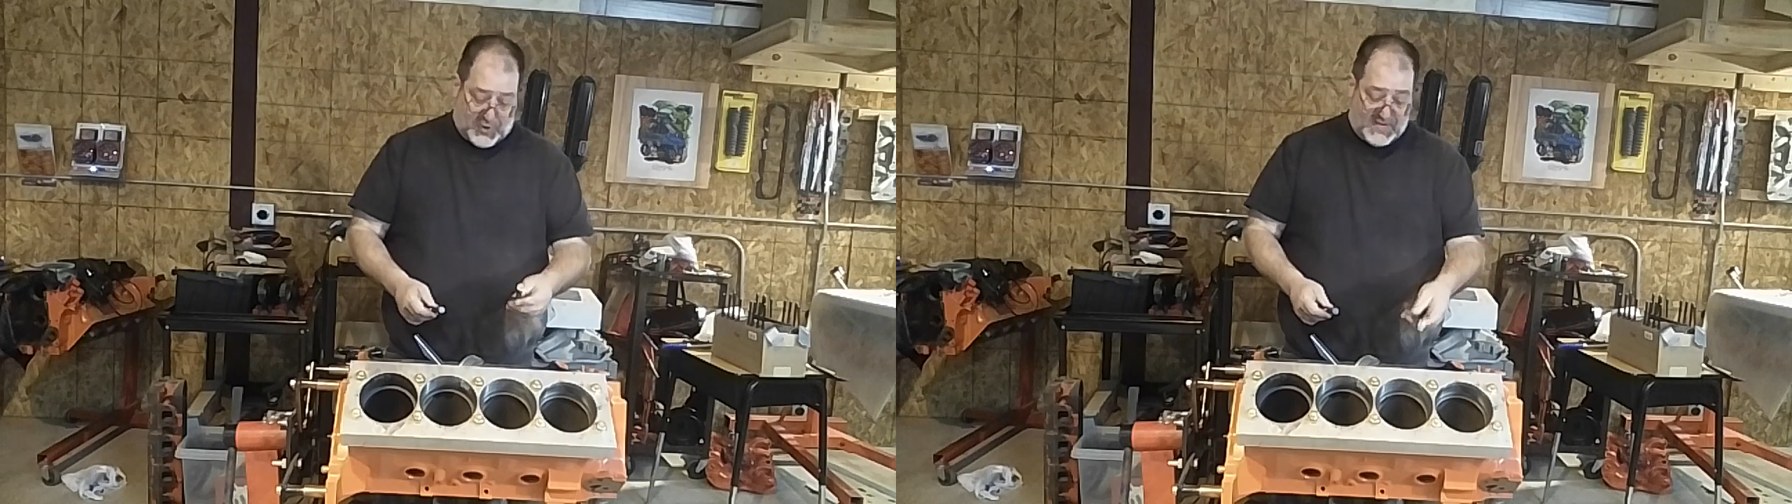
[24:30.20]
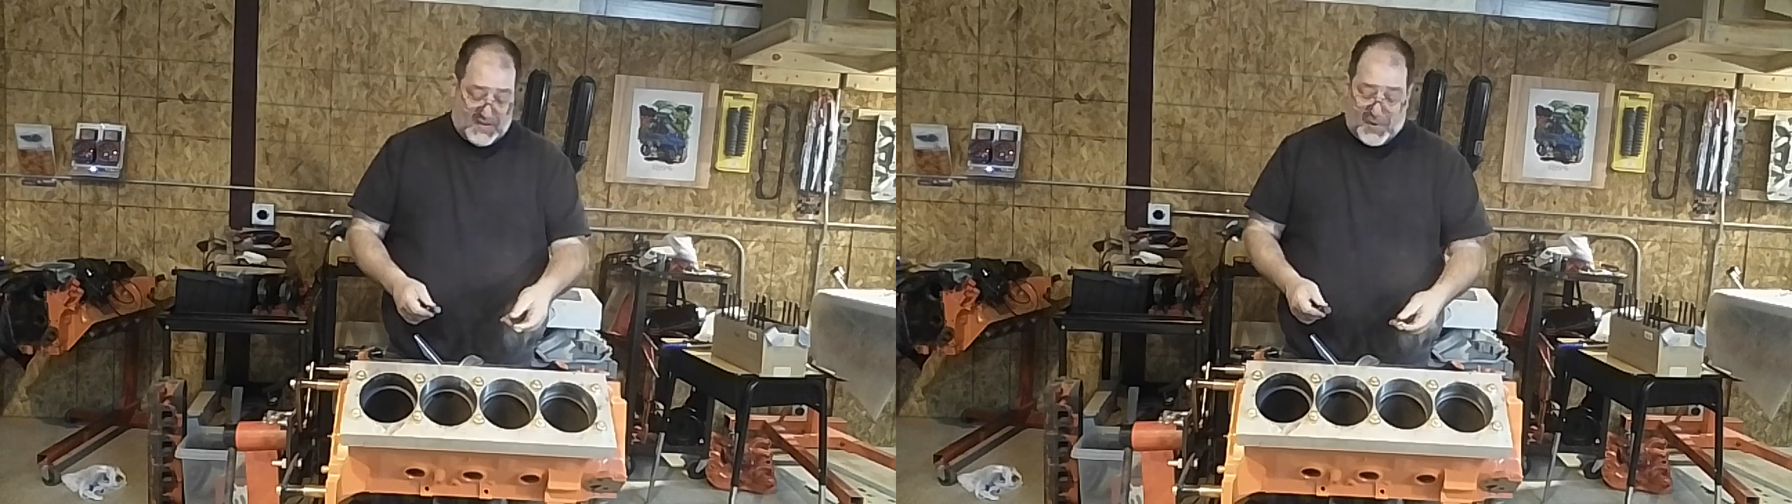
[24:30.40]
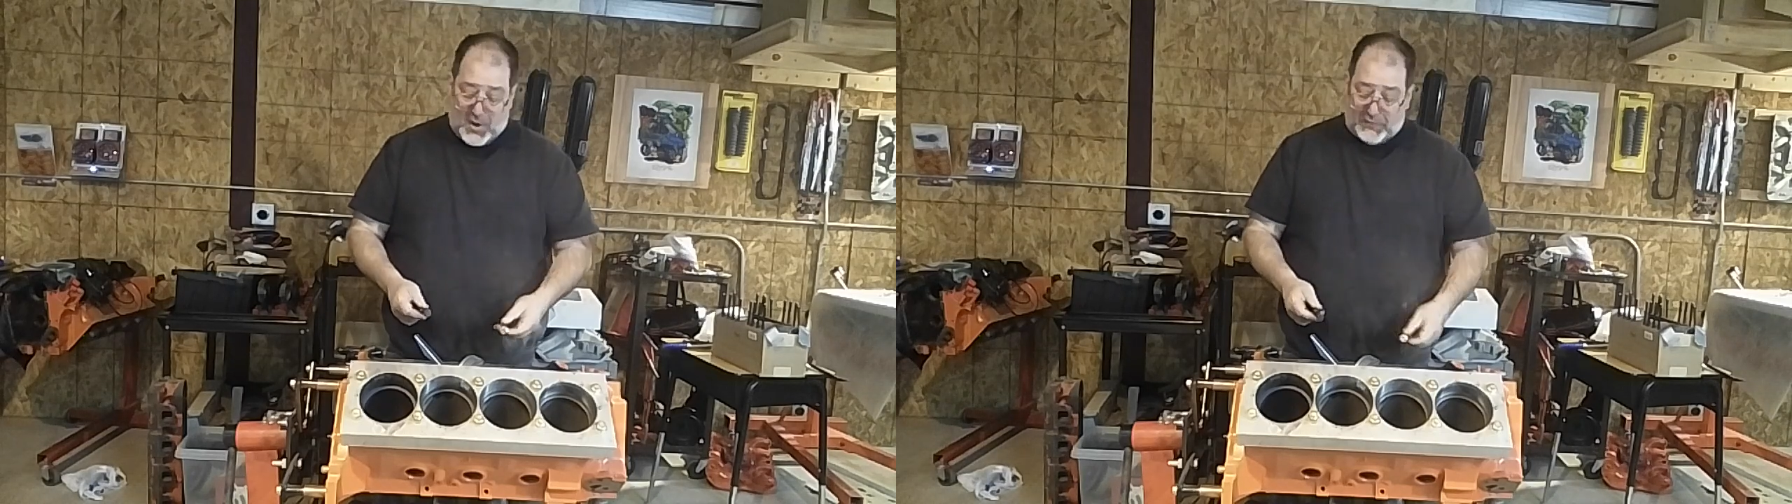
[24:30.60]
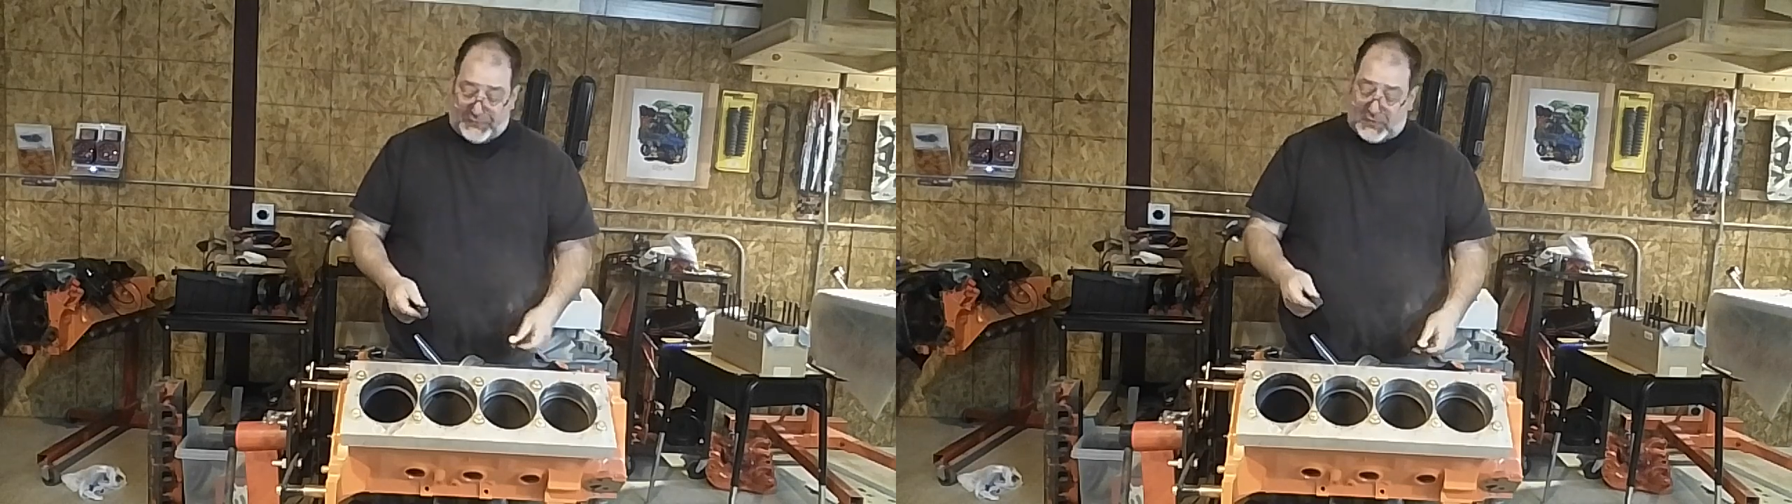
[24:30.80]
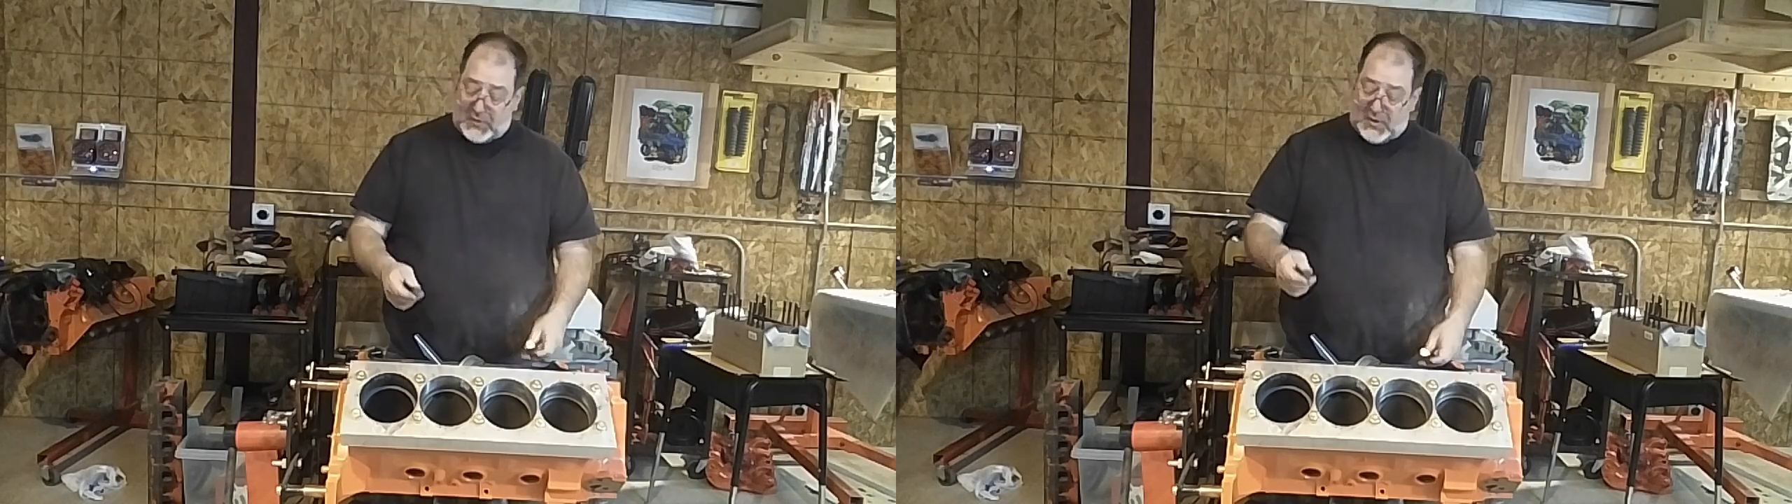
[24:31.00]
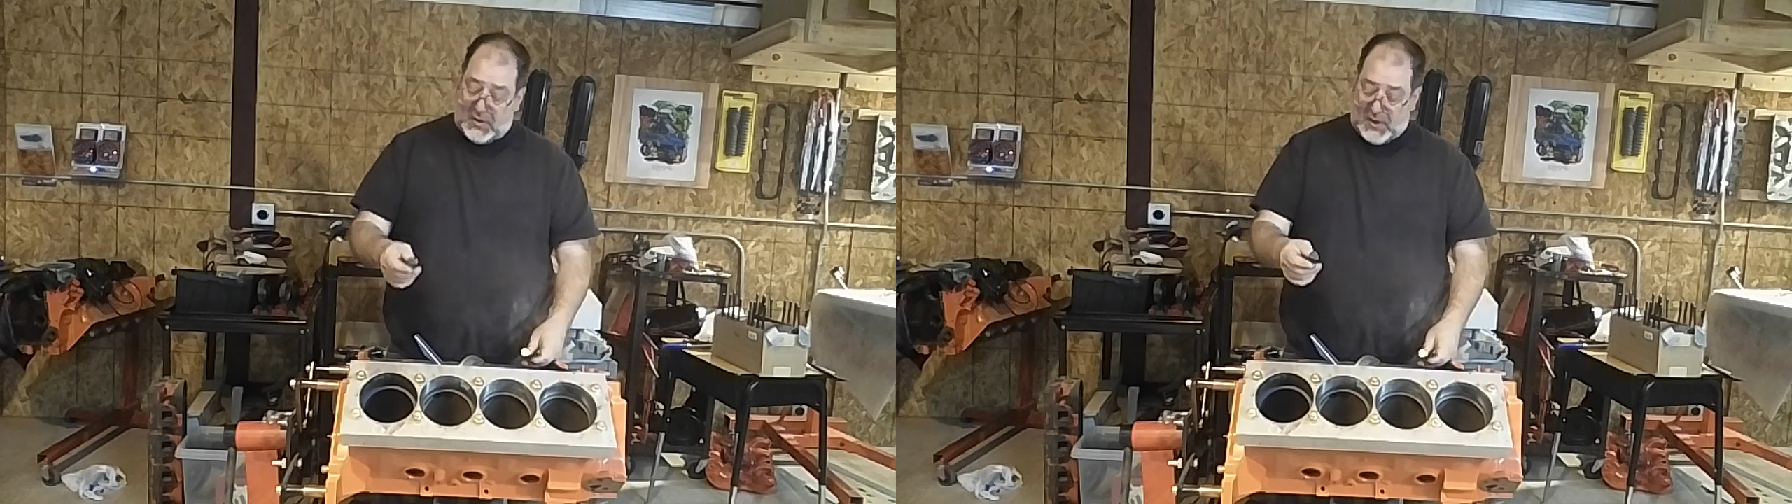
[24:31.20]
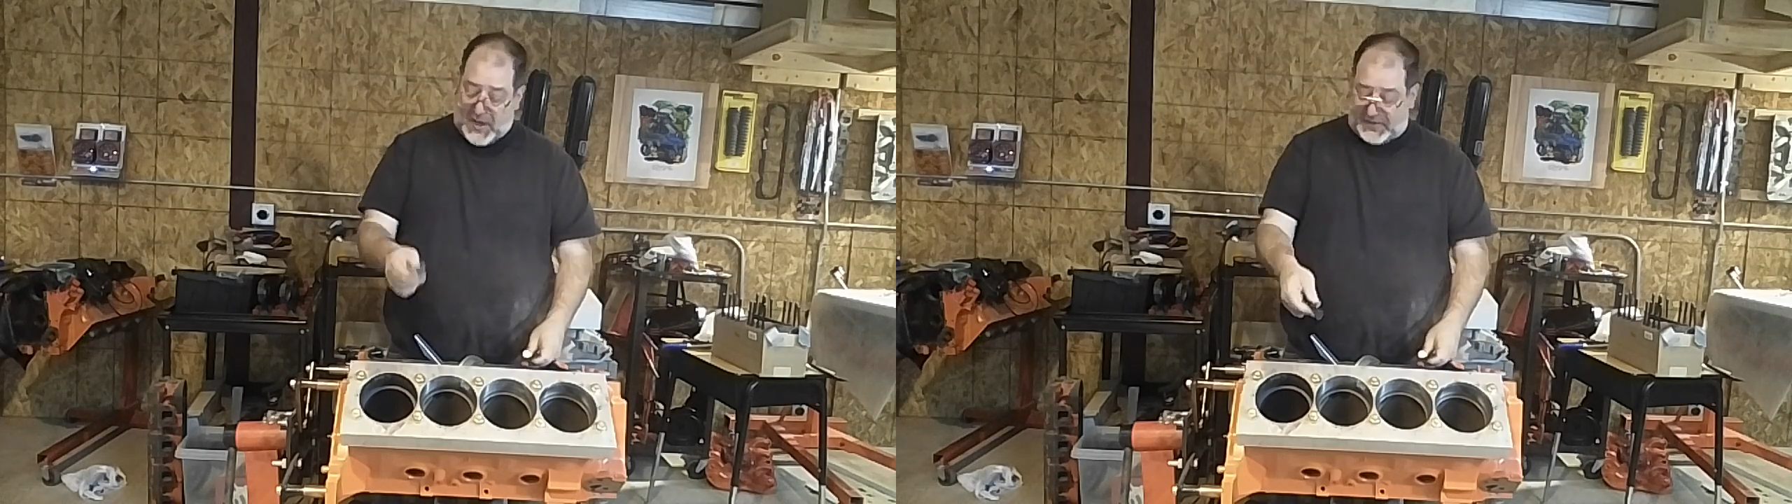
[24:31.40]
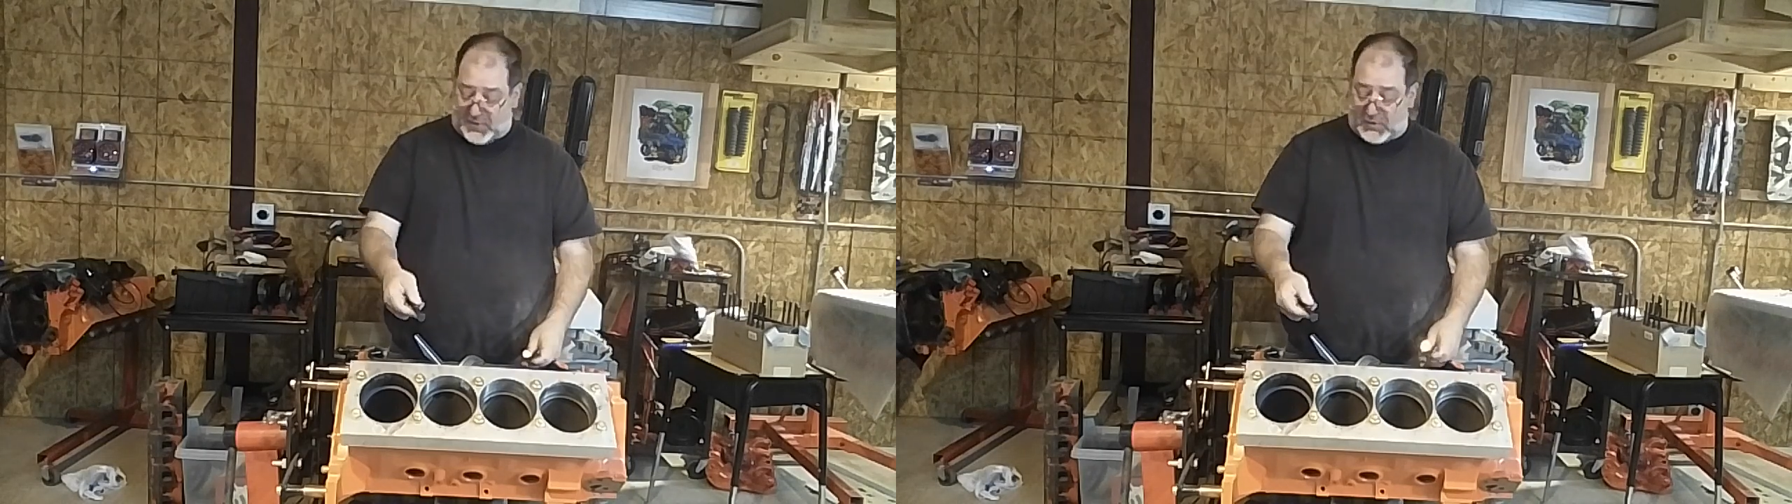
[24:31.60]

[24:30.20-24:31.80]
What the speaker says: Put in the bolts, I